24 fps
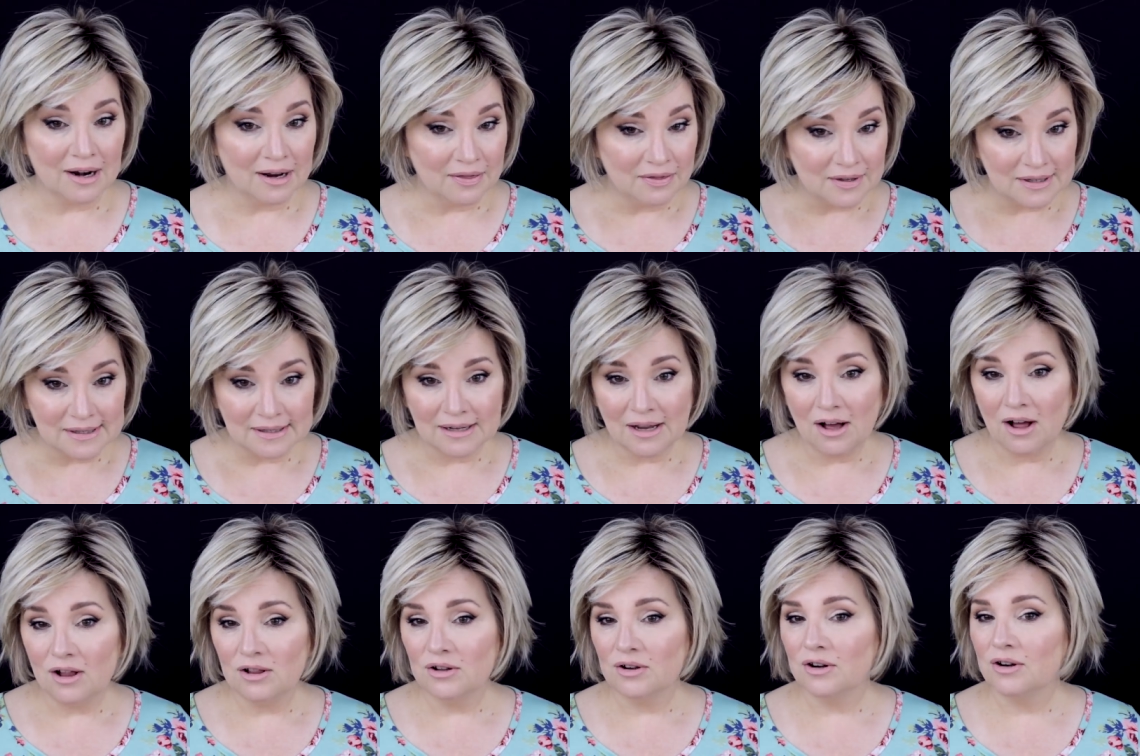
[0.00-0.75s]
This
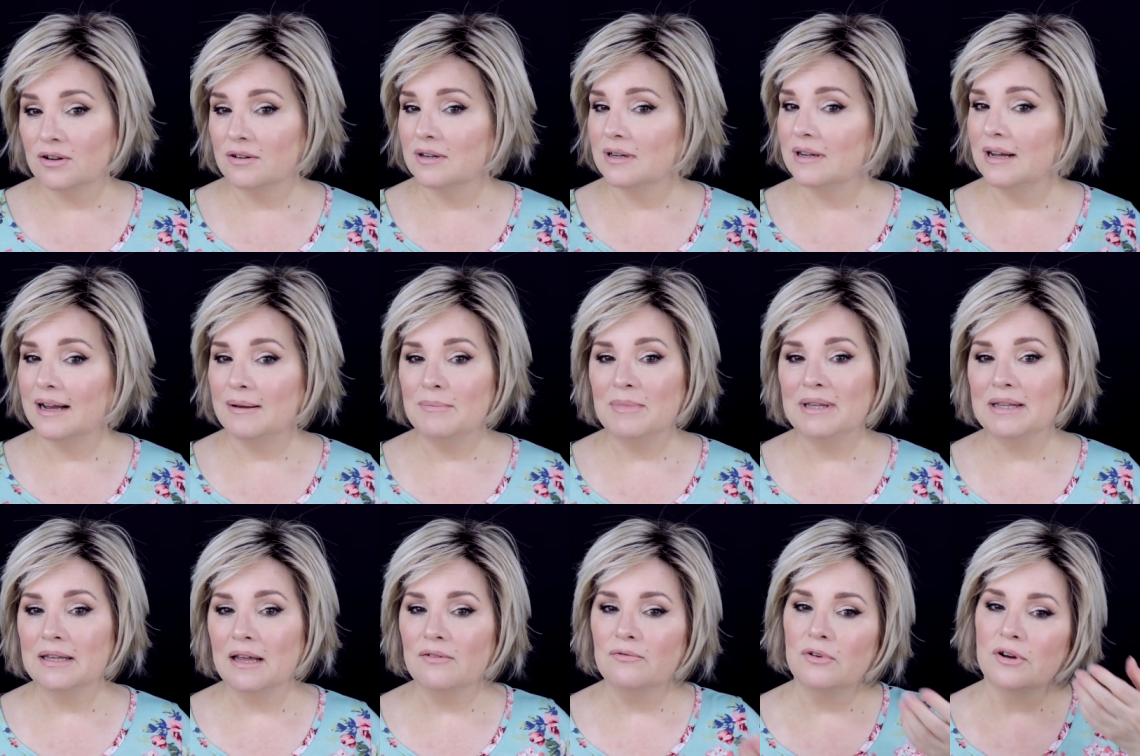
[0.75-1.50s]
color, I'm
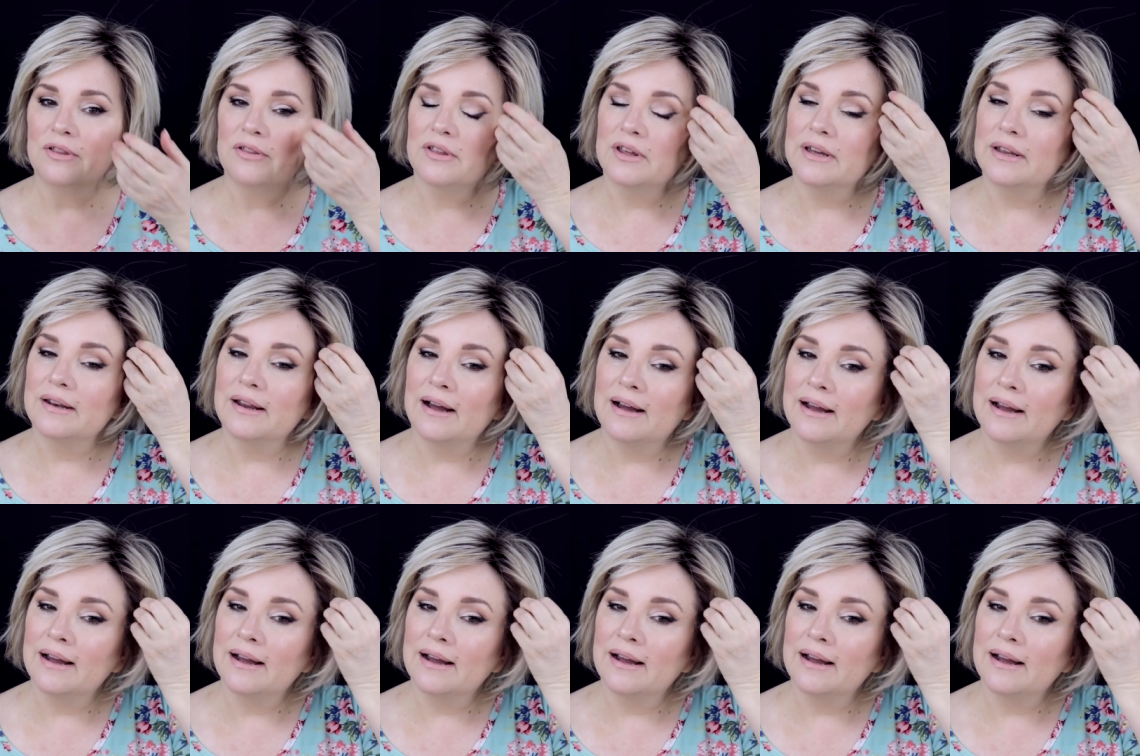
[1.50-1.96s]
in love with it.